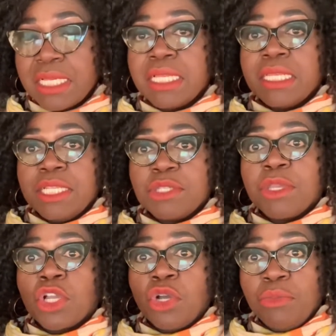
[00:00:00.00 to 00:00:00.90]
need to be
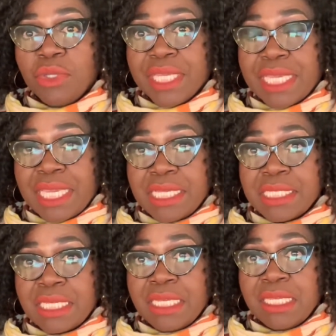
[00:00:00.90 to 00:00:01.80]

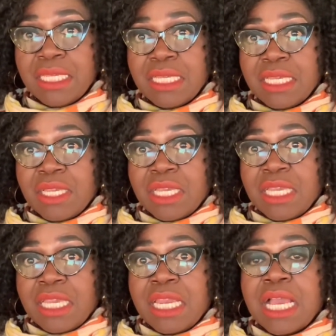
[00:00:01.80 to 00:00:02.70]
communicated
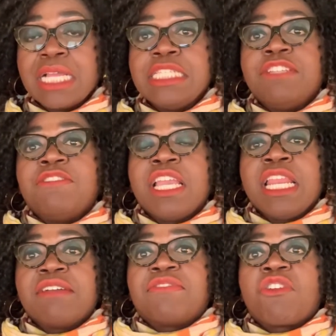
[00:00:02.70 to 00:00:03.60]
in
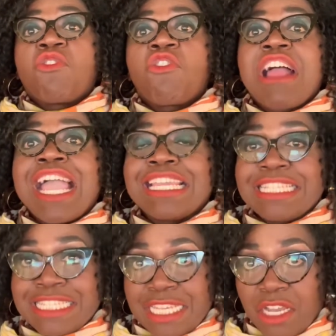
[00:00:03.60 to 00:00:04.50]
a
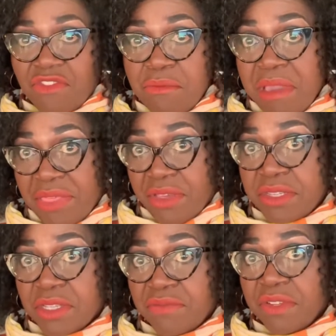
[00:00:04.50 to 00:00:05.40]
variety of
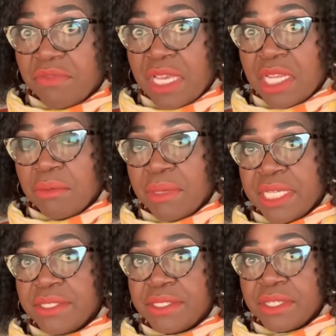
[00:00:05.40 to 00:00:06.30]
methods of
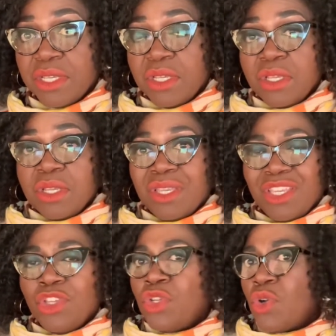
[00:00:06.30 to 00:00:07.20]
development.
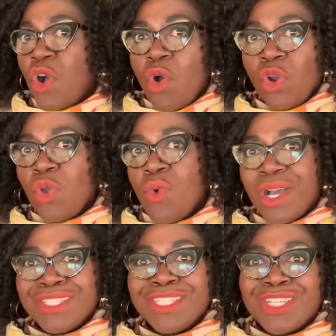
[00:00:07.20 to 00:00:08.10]
You don't only
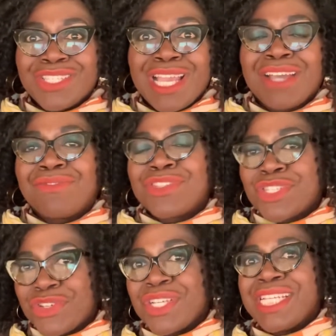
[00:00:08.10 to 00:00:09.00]
want to just have
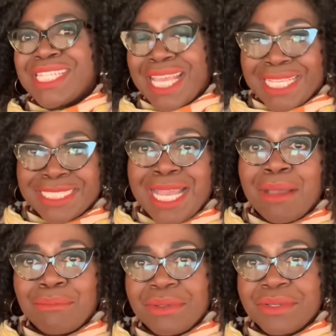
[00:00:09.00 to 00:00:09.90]
straight
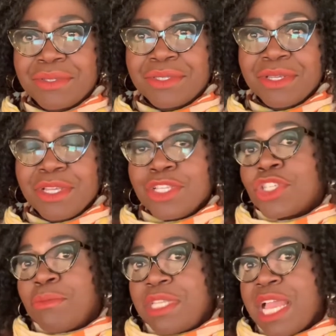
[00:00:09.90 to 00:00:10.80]
examples.
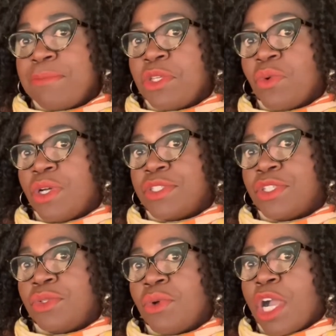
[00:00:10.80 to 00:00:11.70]
Sometimes you want to
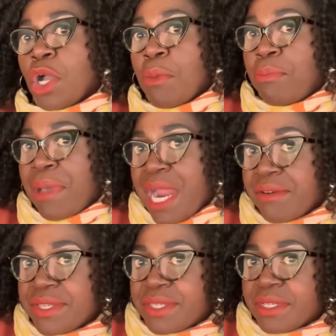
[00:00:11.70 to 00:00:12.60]
do a
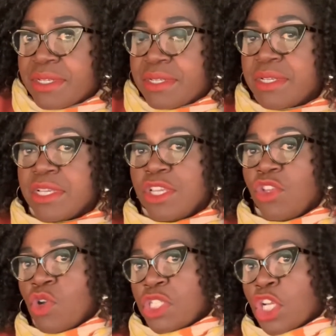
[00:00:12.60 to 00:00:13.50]
comparison. You
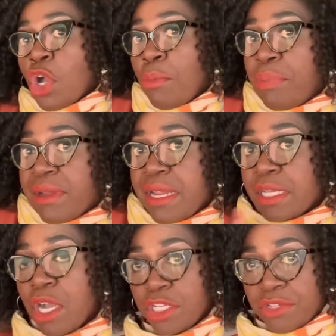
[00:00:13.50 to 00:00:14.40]
want to compare and
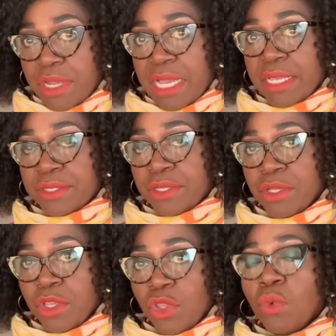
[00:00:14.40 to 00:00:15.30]
contrast.
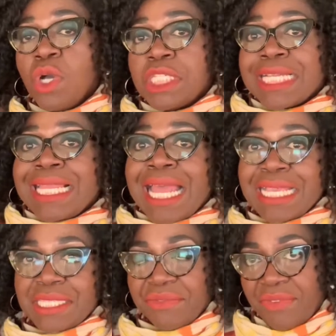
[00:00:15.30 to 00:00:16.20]
You want to
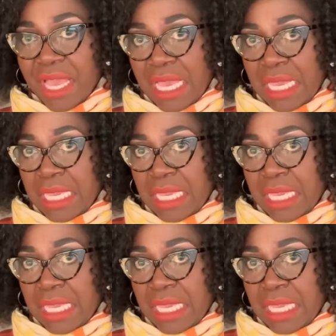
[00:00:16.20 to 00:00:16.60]
classify.